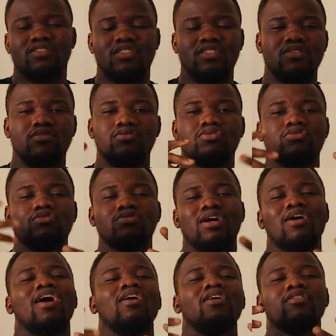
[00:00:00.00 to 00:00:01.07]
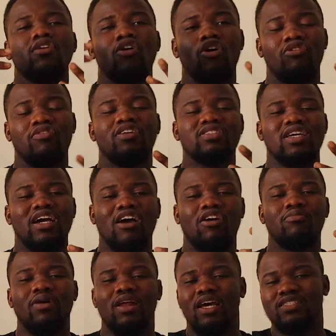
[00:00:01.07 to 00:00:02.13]
the total current
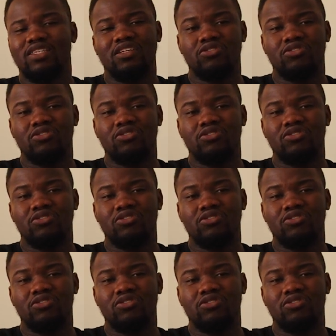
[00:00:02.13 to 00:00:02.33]
account balance